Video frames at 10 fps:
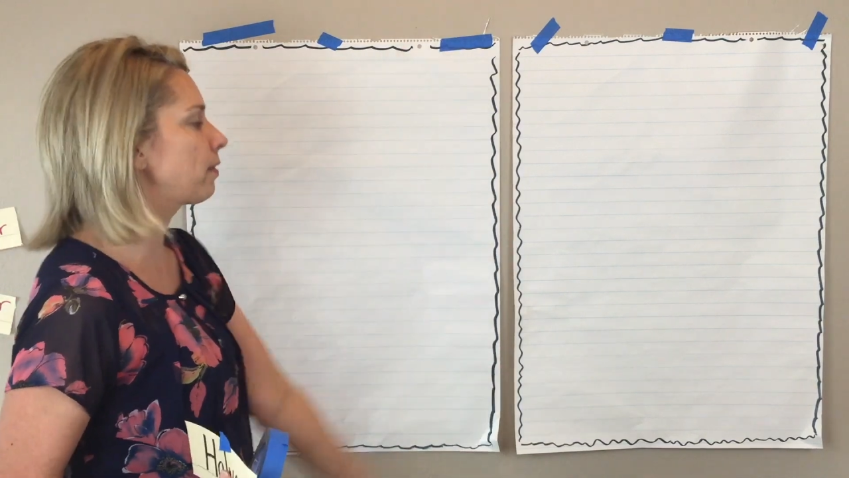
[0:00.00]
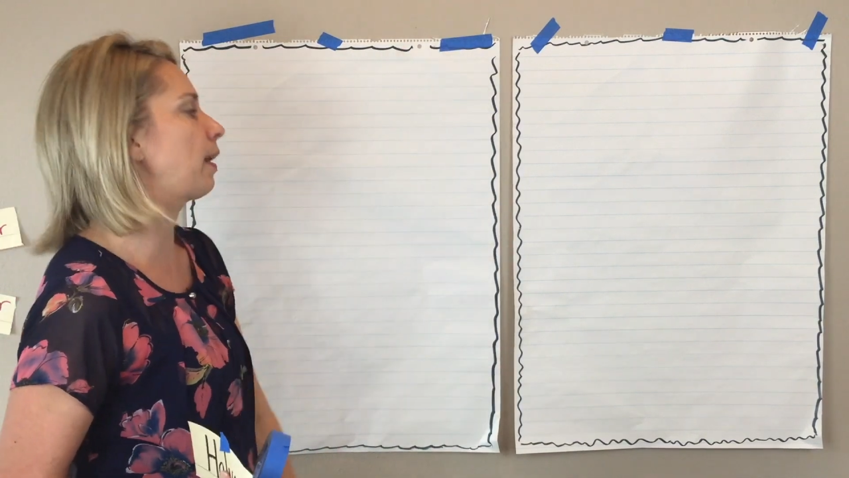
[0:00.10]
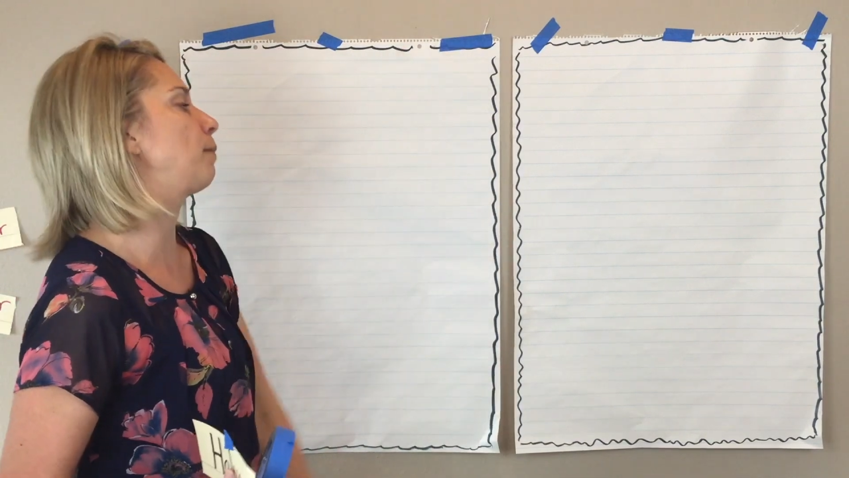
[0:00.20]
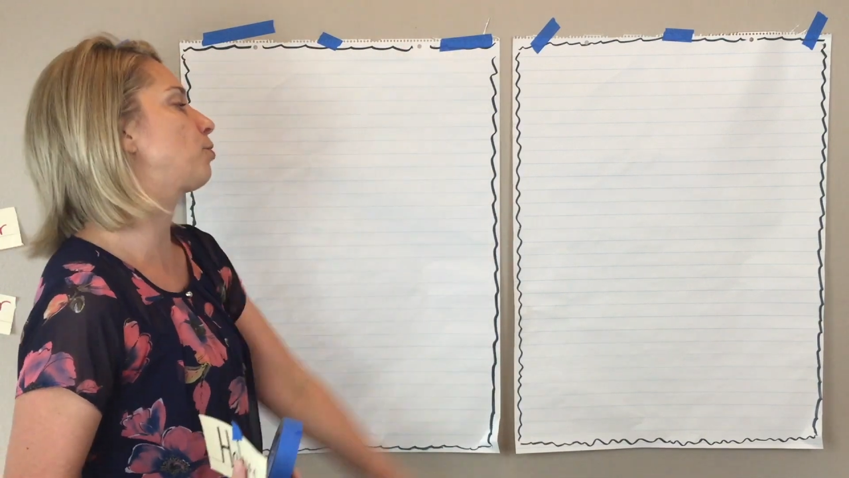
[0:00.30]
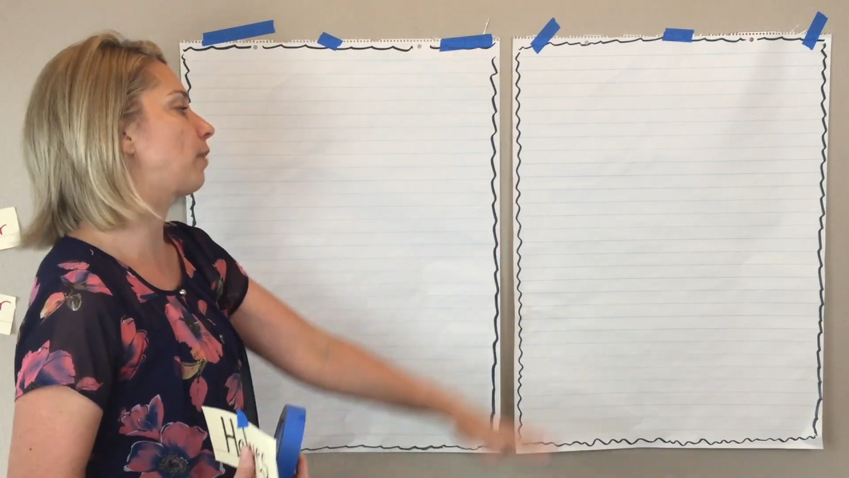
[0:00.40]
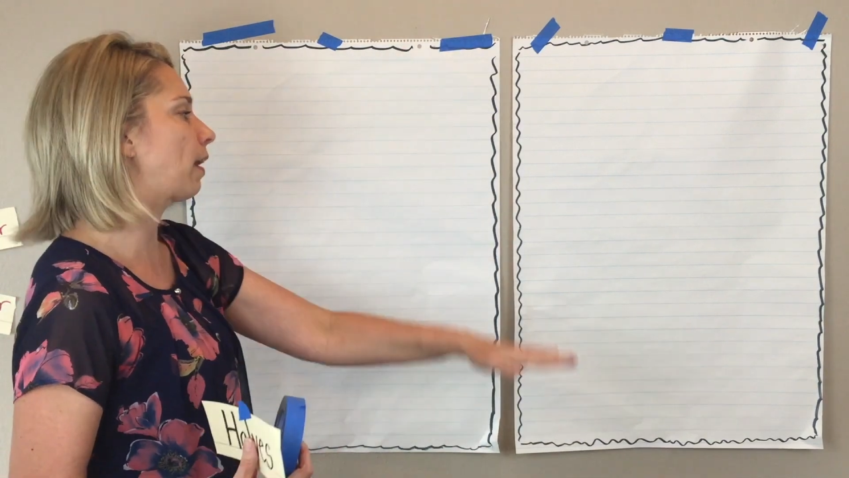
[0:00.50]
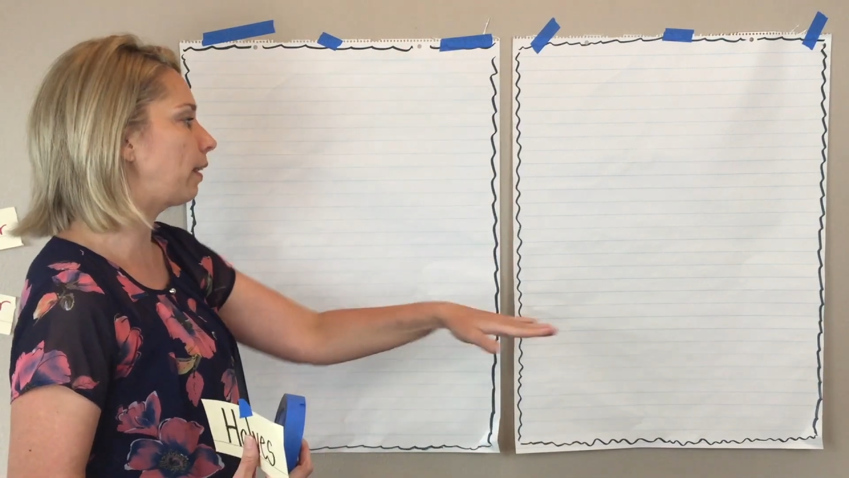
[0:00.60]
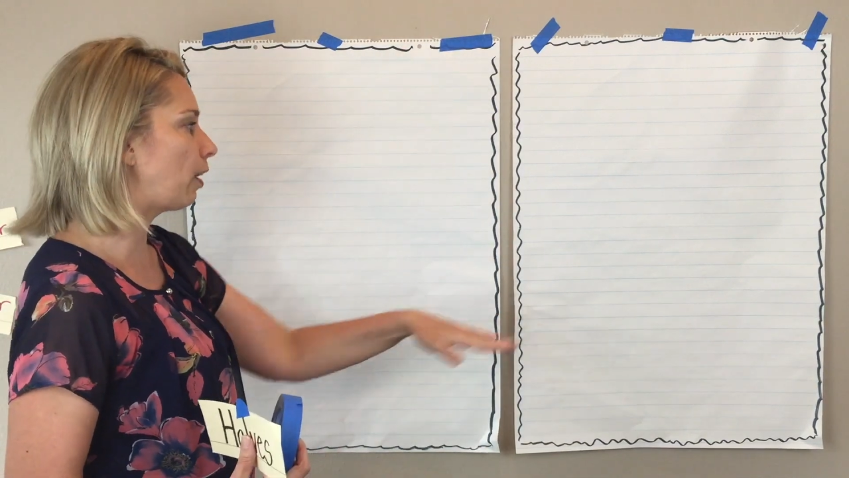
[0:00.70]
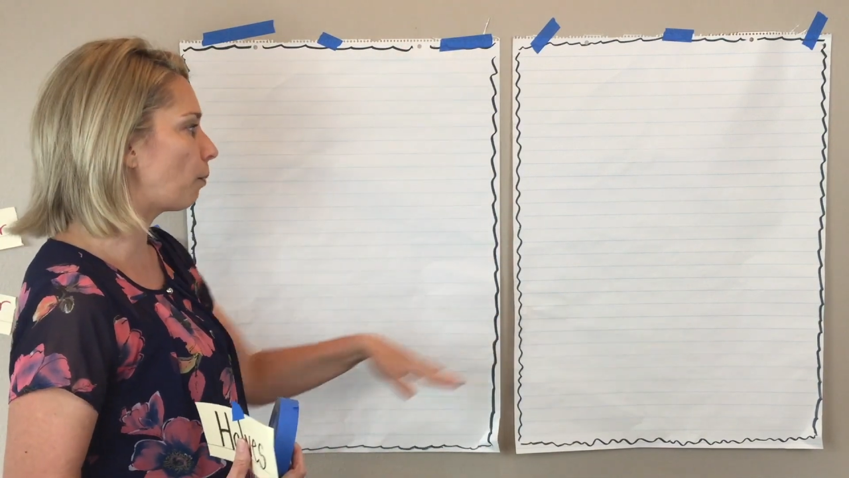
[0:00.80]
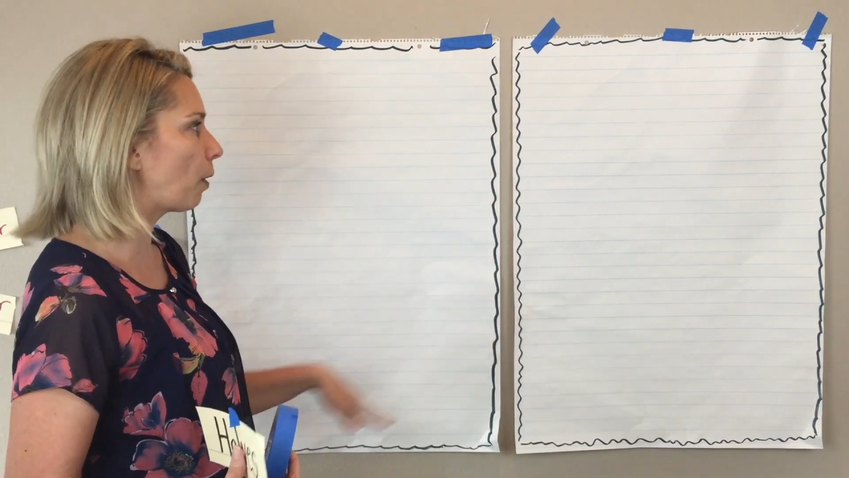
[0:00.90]
tape
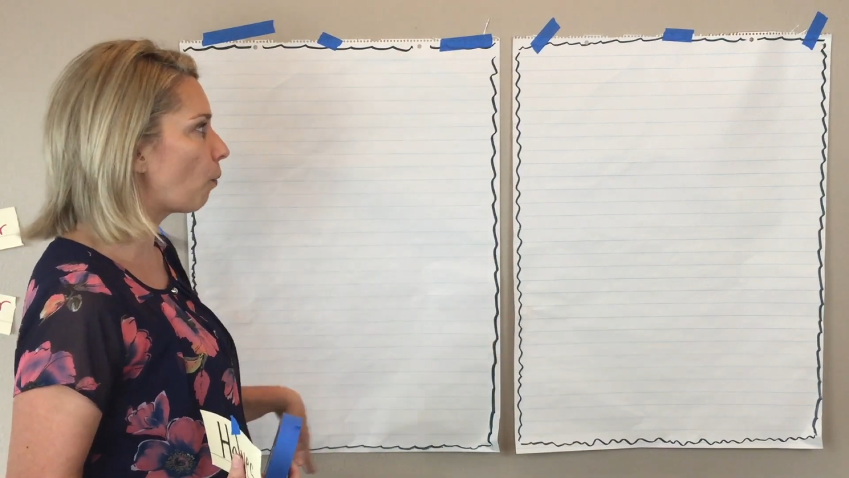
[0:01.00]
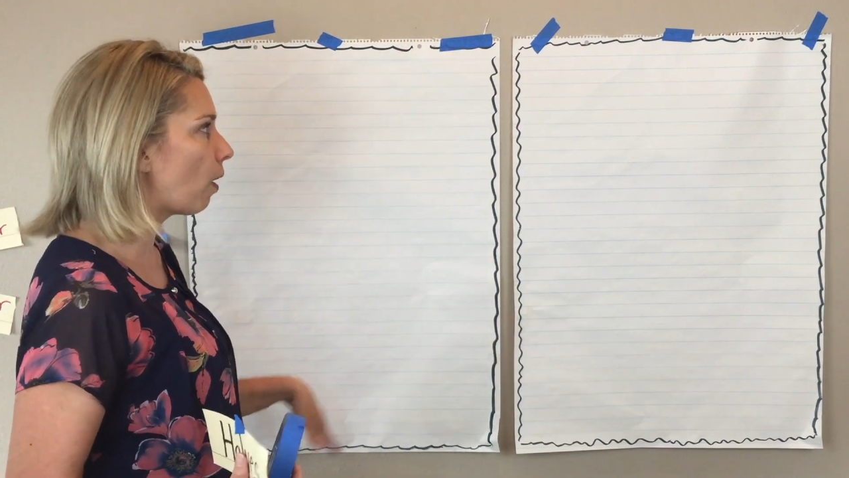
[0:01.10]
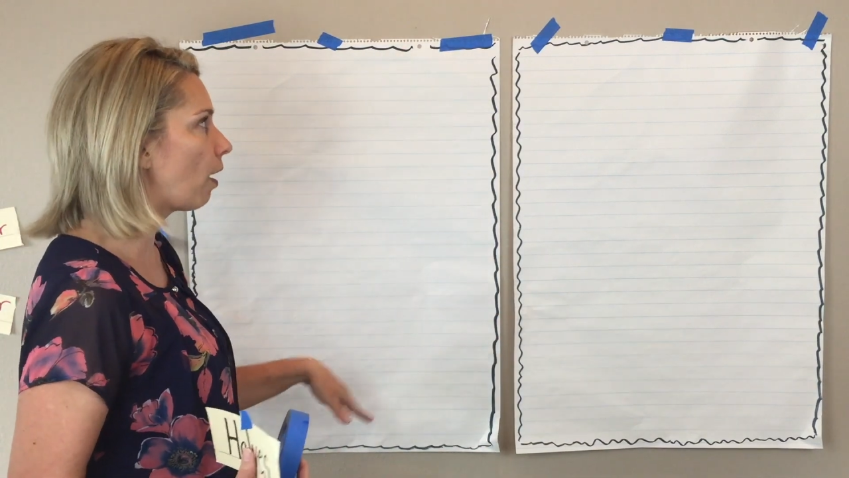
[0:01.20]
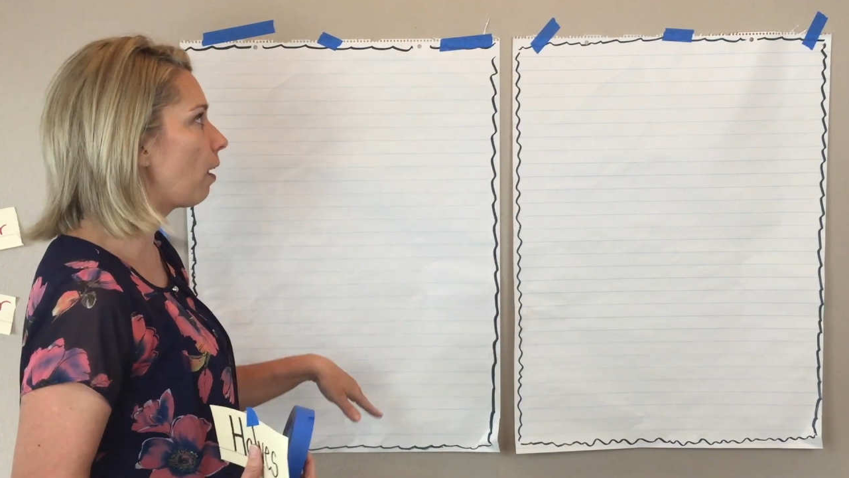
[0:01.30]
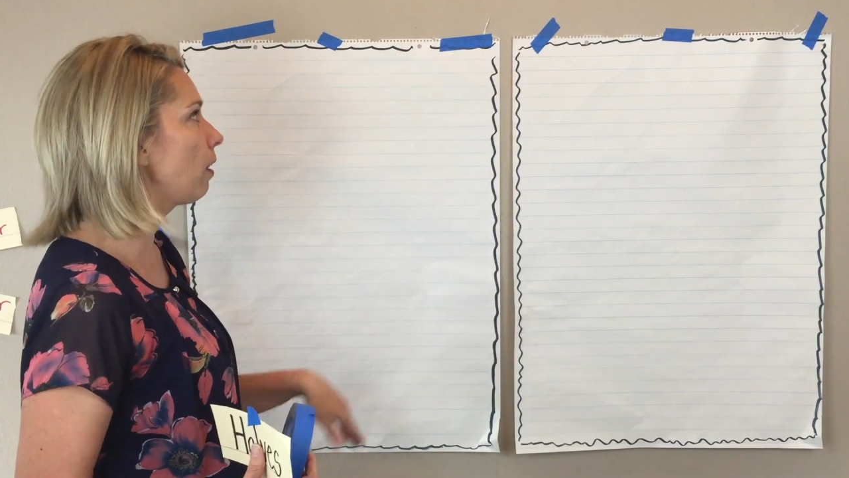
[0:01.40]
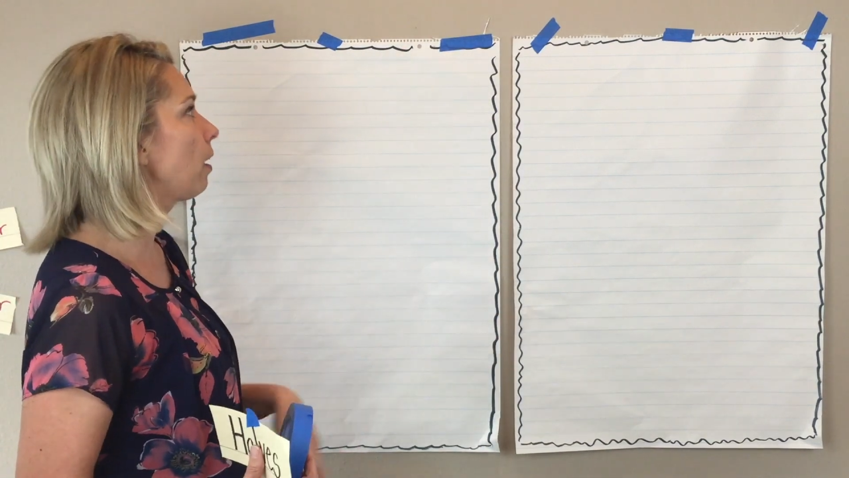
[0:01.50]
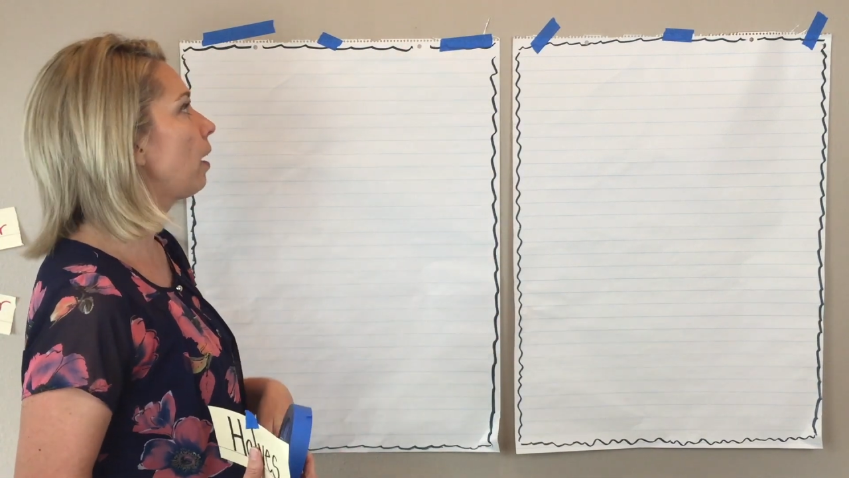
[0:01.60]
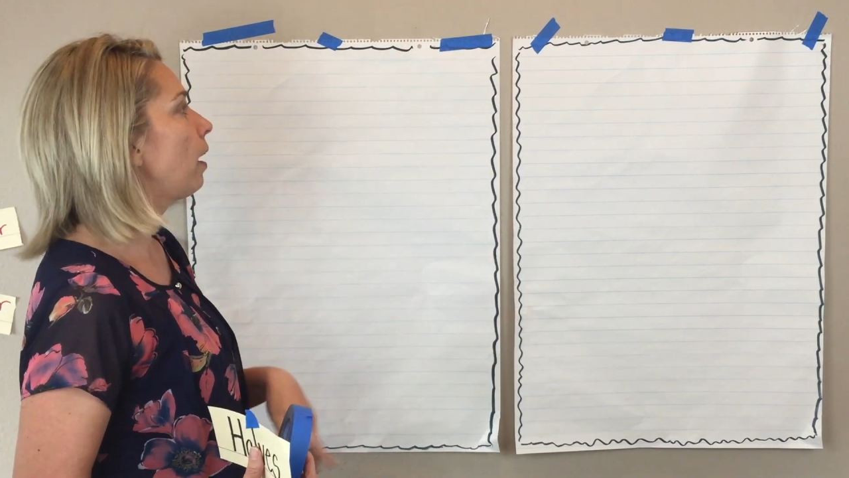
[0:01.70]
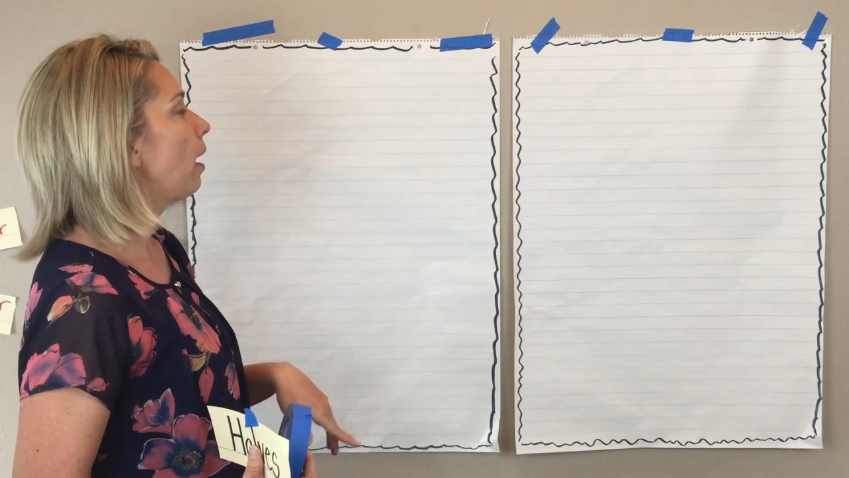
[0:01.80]
directly on my wall.